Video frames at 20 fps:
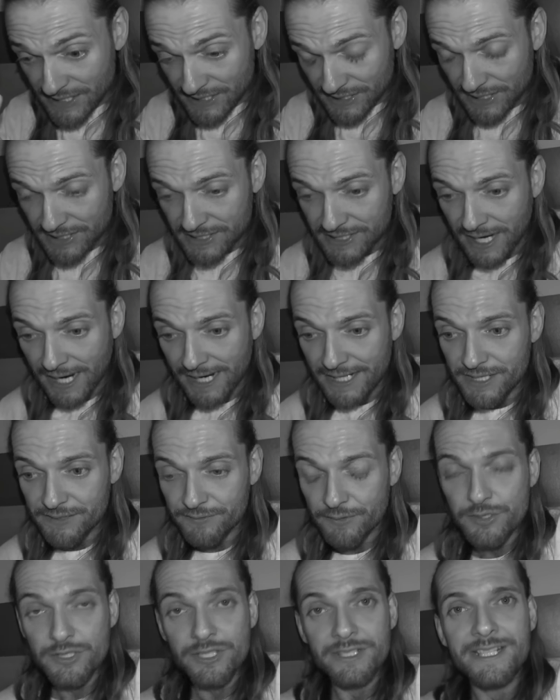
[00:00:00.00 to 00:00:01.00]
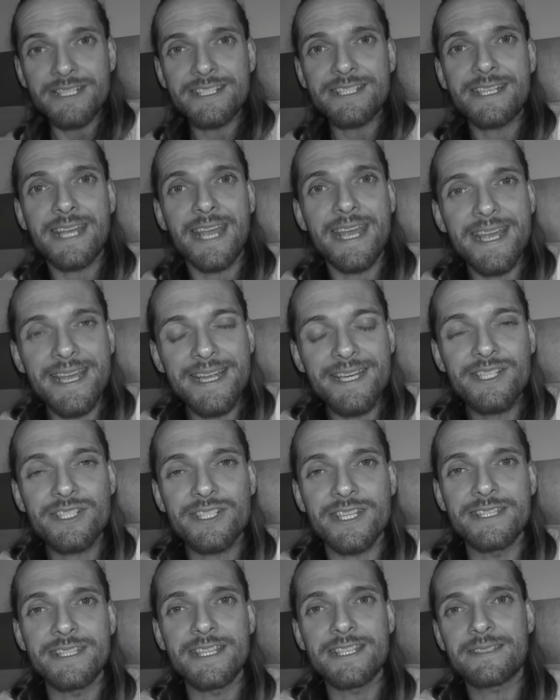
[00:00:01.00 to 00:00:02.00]
is the side of us that is caged
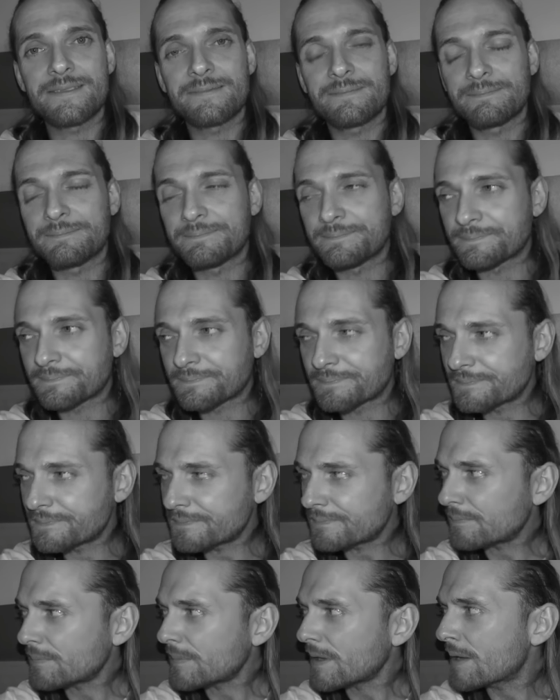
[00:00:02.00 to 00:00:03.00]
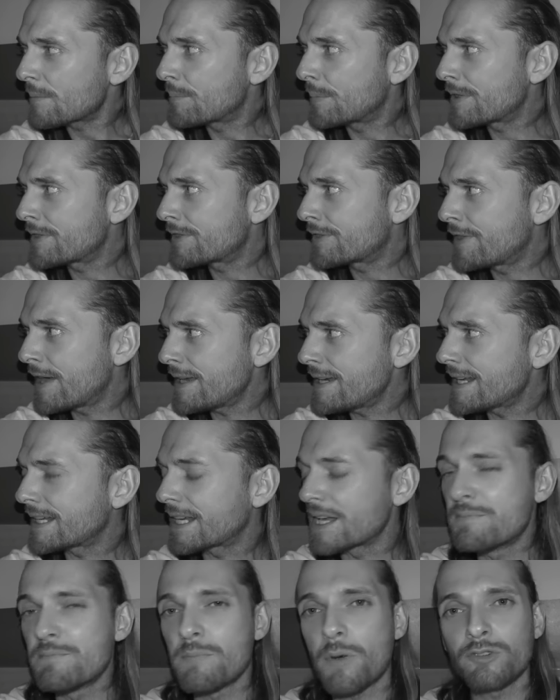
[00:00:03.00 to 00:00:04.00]
in this pathetic,
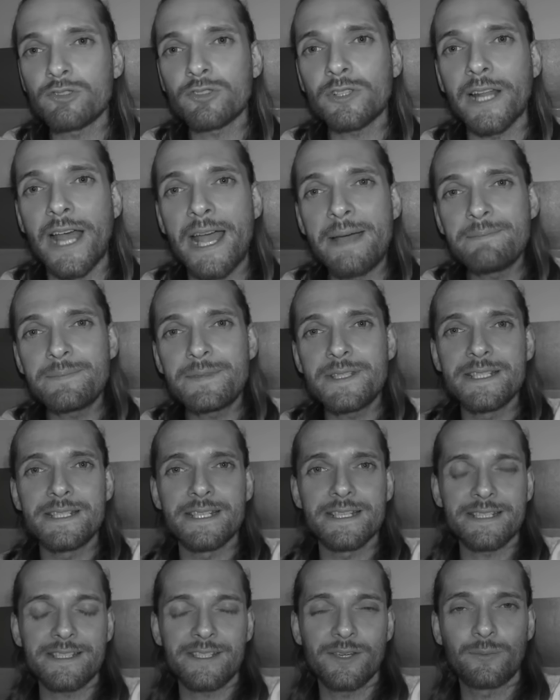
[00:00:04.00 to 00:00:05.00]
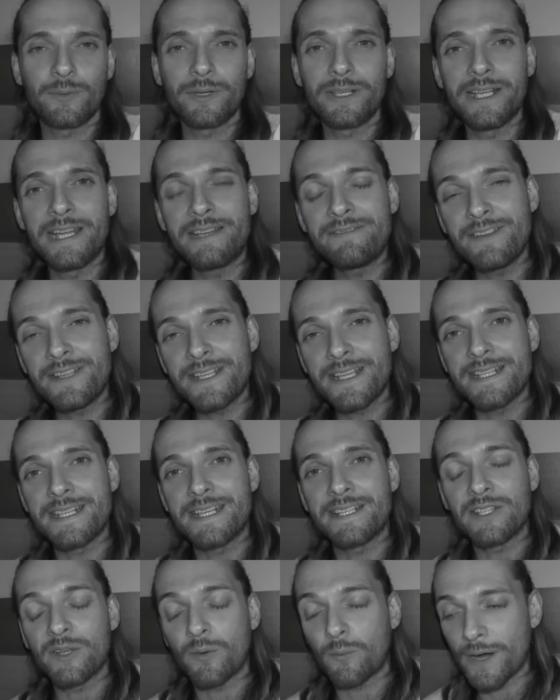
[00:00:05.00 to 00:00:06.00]
immoral emptiness that we're living
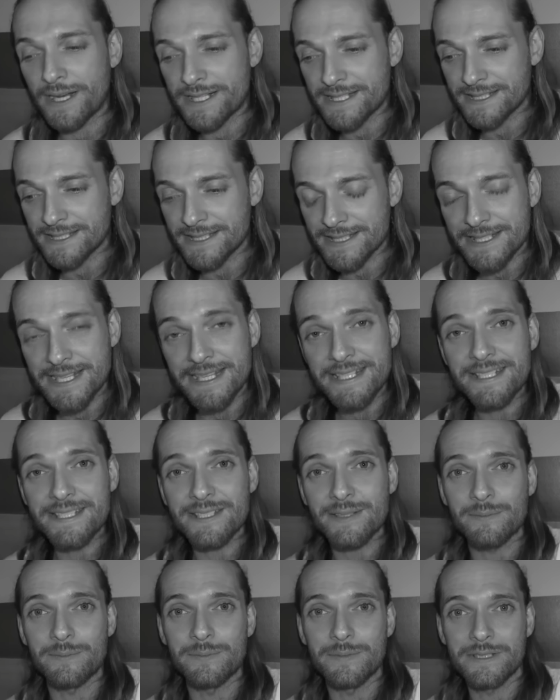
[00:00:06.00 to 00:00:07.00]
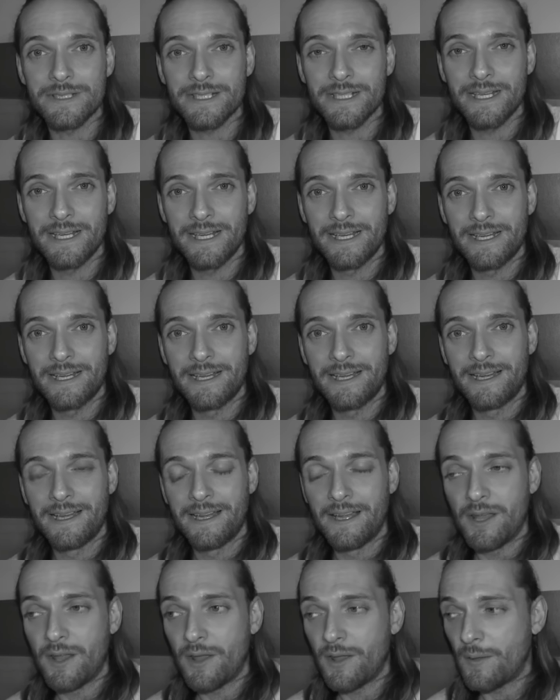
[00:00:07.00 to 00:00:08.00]
in the Western systems.
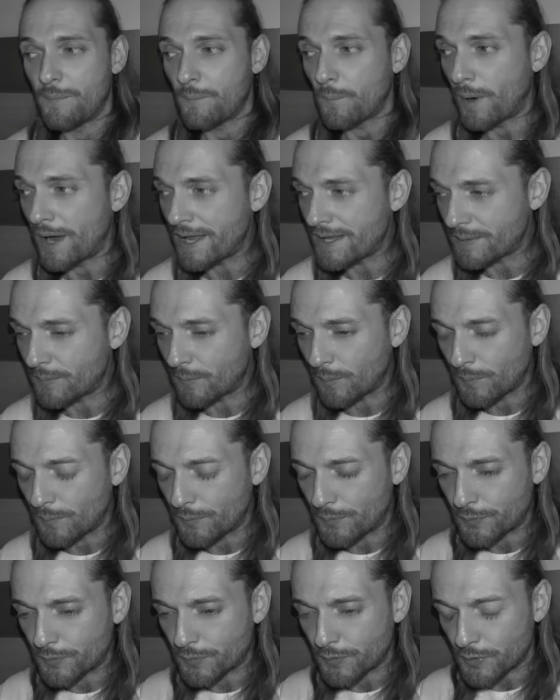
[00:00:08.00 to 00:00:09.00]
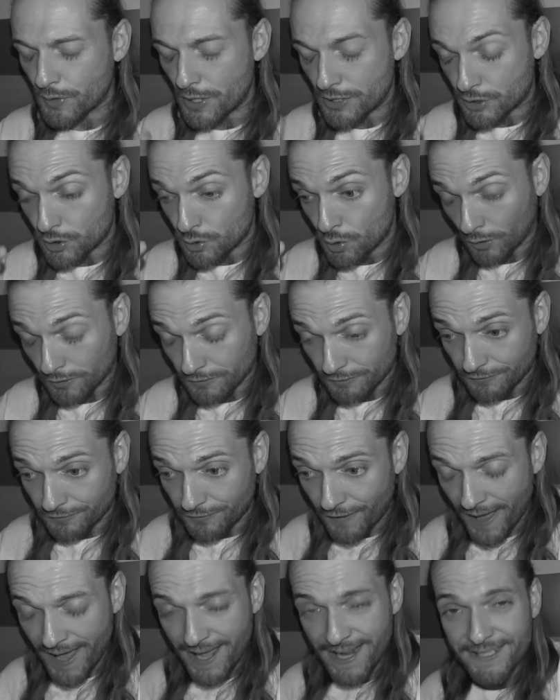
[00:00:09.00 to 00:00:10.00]
Where it's not
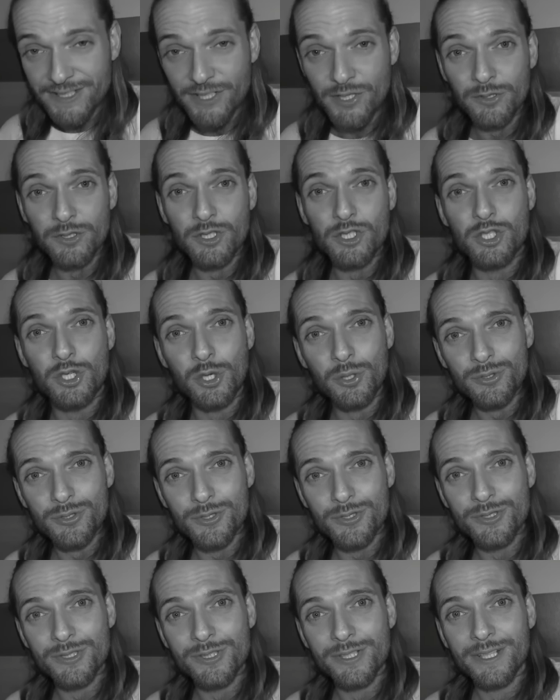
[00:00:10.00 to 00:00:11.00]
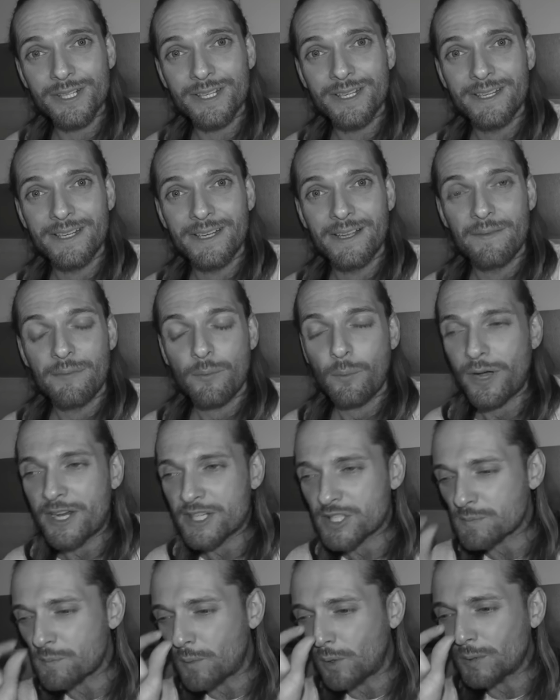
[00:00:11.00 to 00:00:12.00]
fair, it's not just. Where a
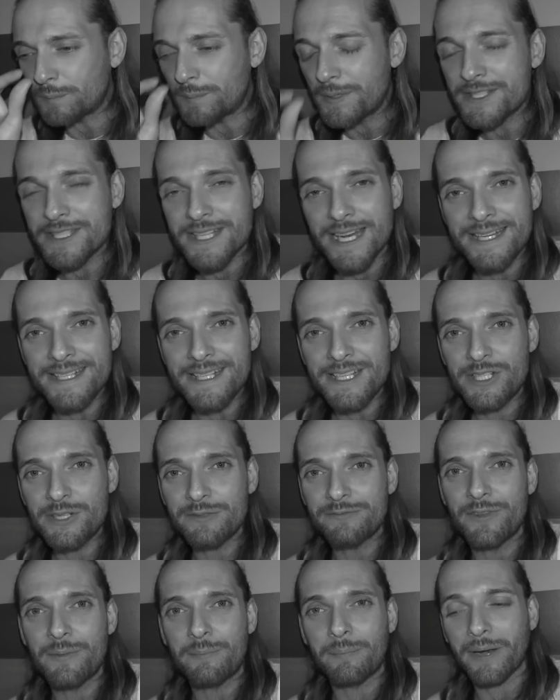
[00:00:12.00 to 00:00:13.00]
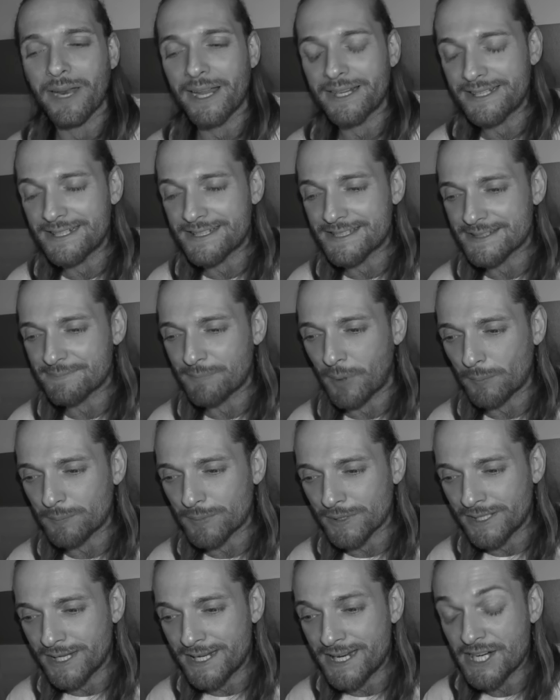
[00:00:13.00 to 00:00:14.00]
small percentage of the planet's
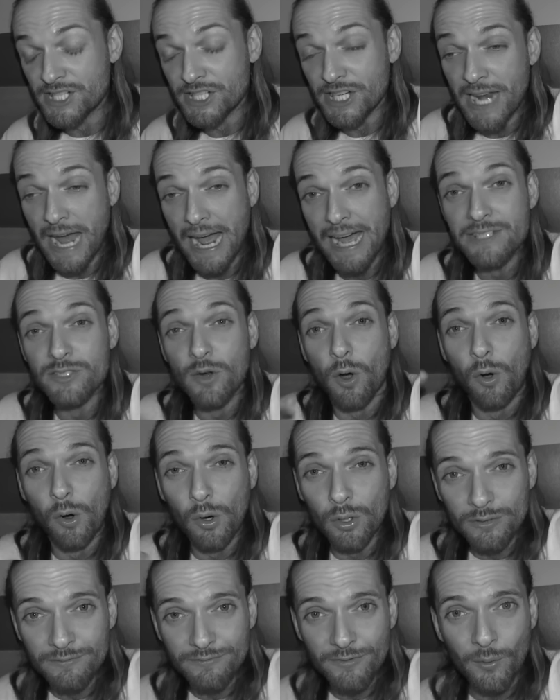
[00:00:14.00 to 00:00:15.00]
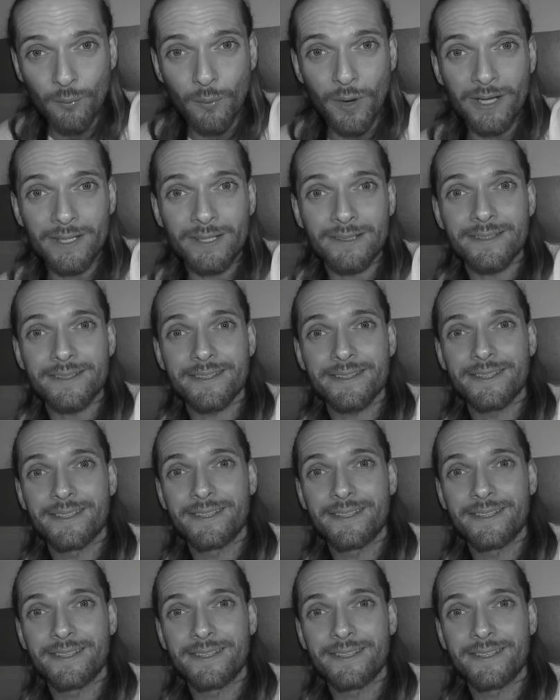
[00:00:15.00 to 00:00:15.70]
population has all of the wealth.